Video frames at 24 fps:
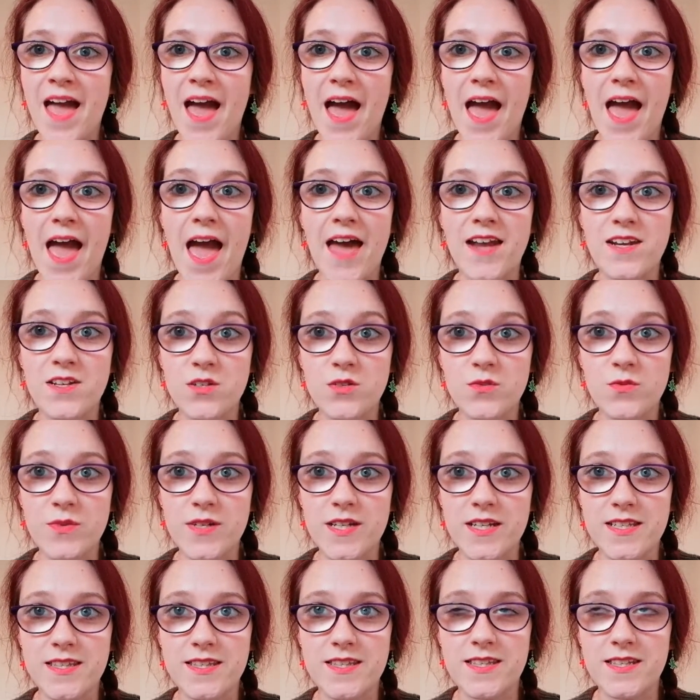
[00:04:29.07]
I hadn't
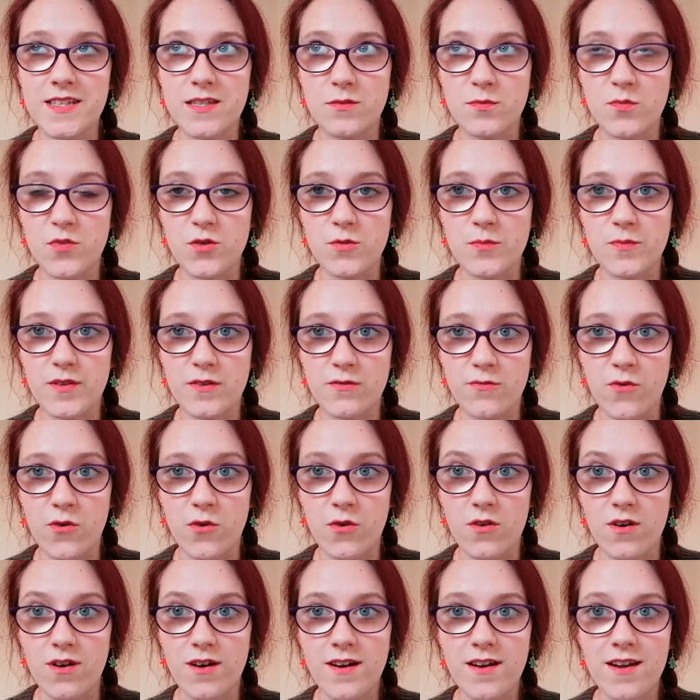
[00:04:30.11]
read this book
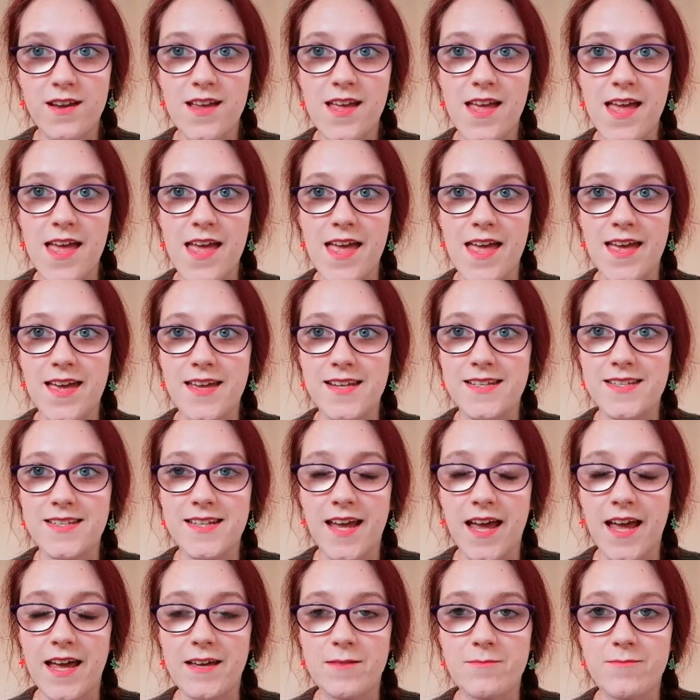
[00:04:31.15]
before, and
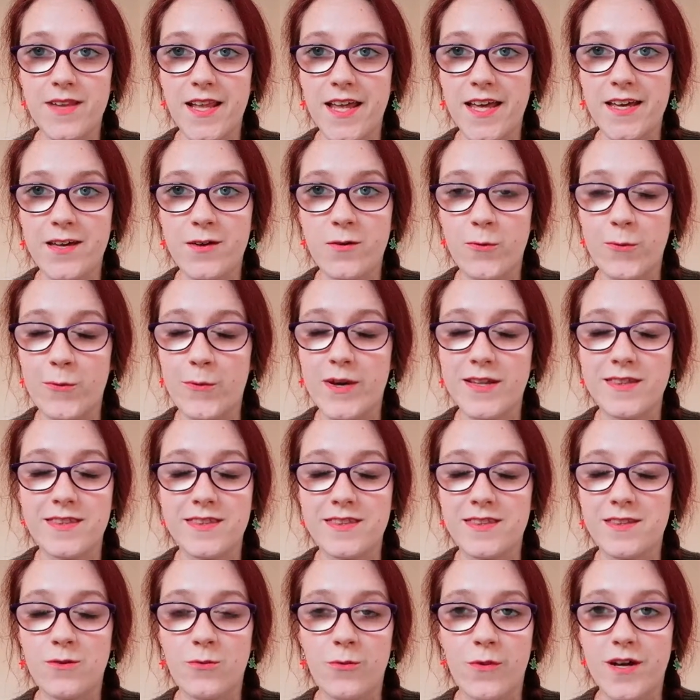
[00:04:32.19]
I'm like, what?
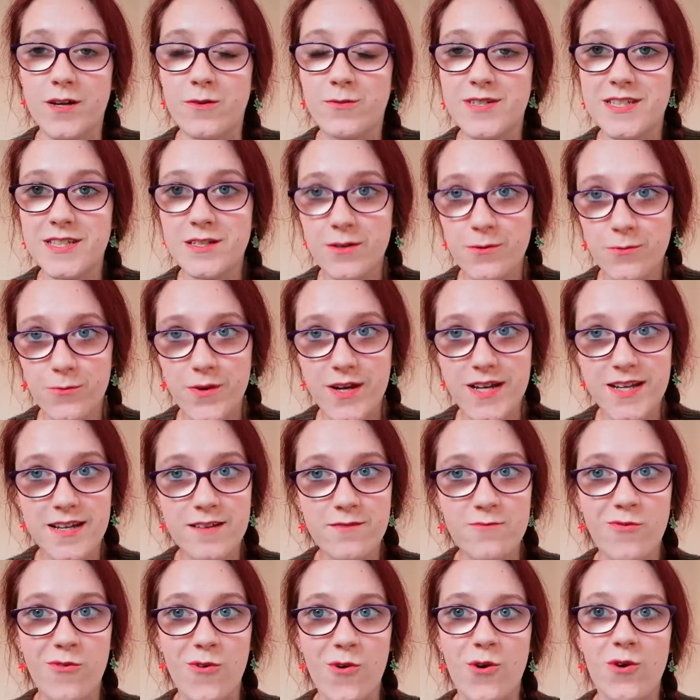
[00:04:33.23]
What was I waiting
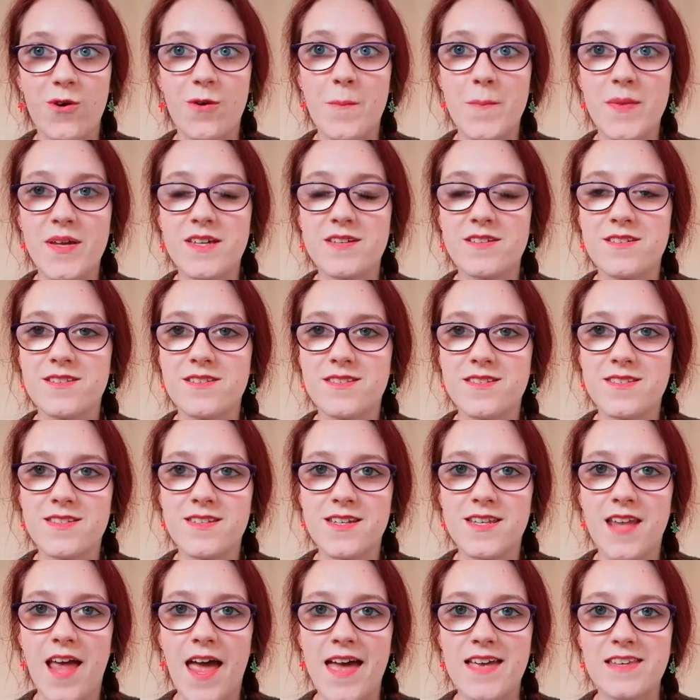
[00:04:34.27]
for? Because
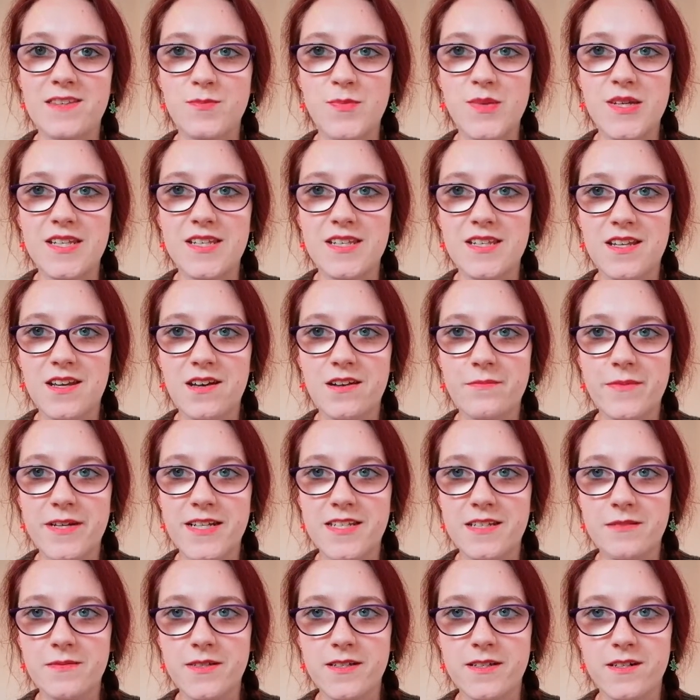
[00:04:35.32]
it has been on my
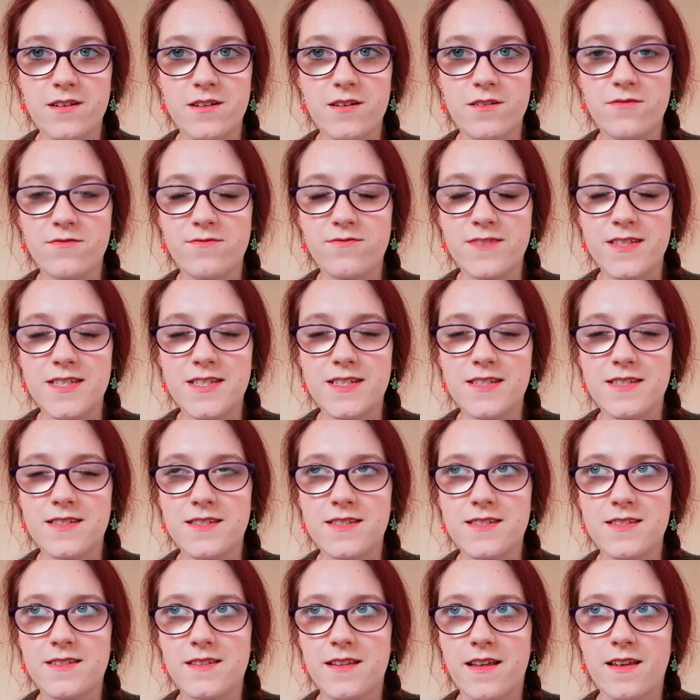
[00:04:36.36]
TBR
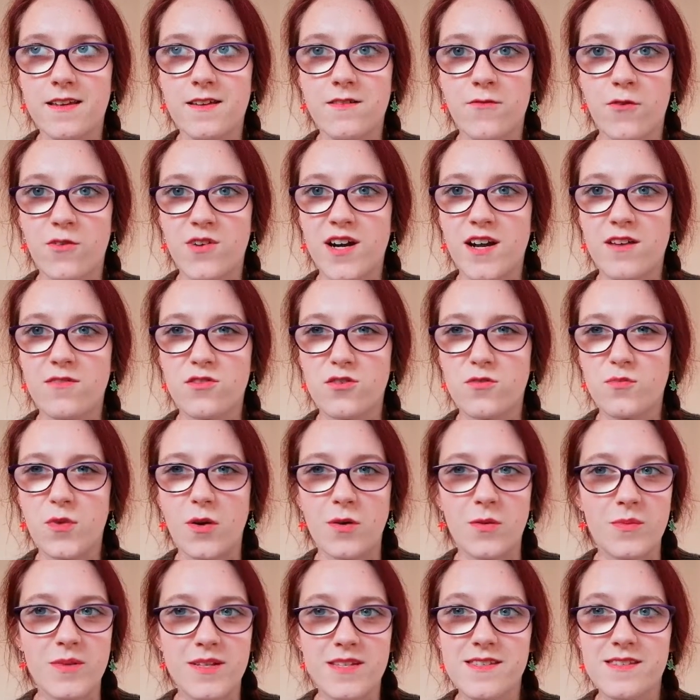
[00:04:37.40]
since like forever,
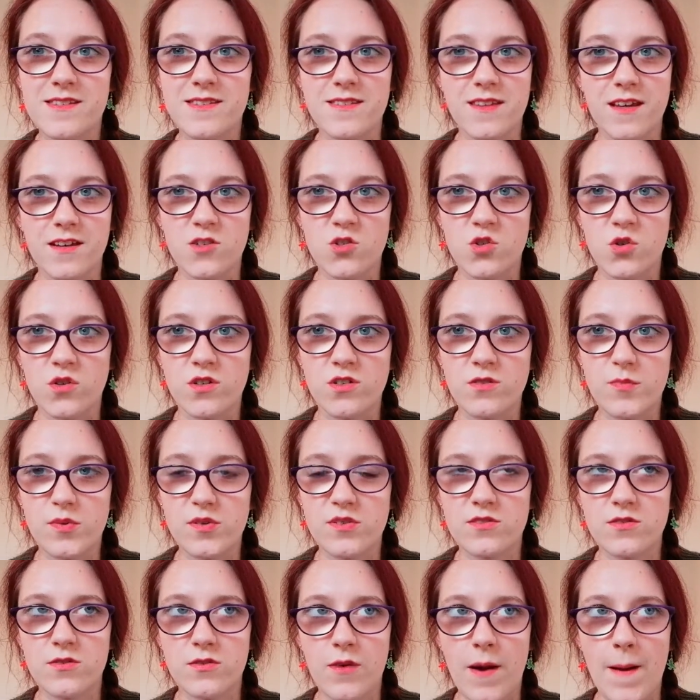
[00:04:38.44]
probably since I joined
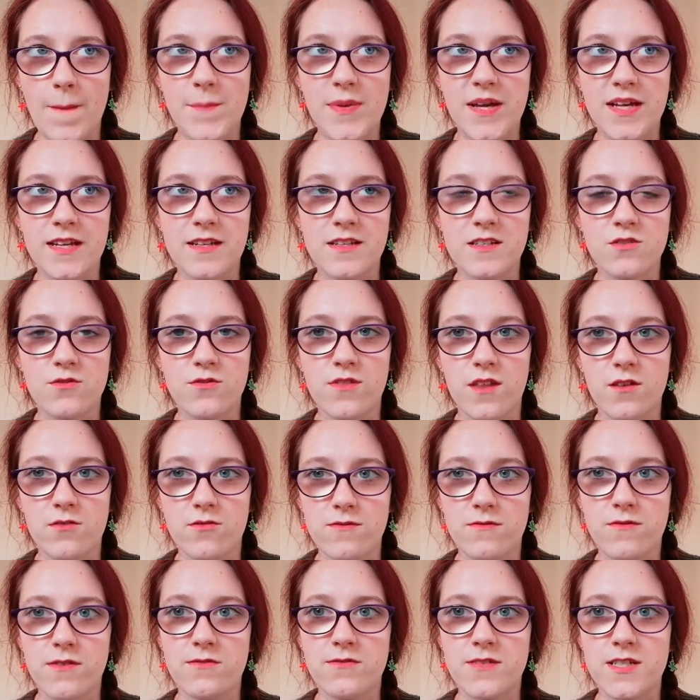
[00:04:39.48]
Bookstagram back in
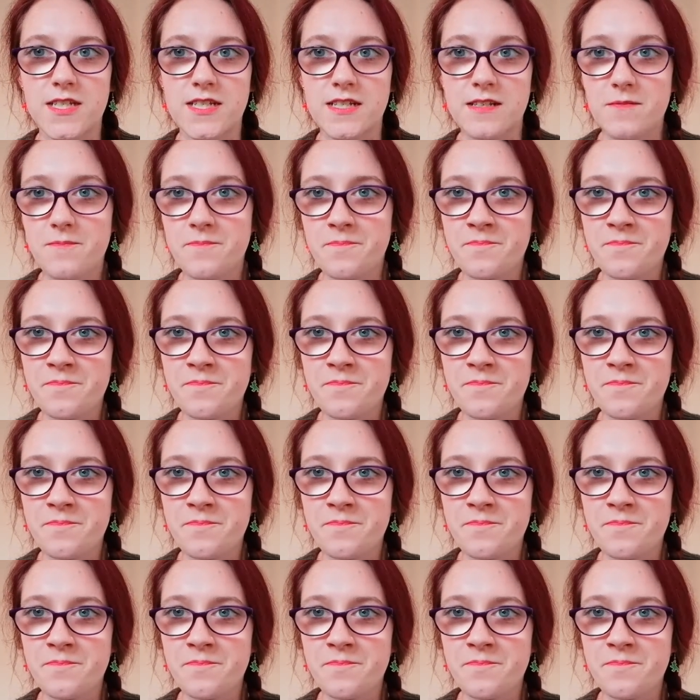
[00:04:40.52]
2015.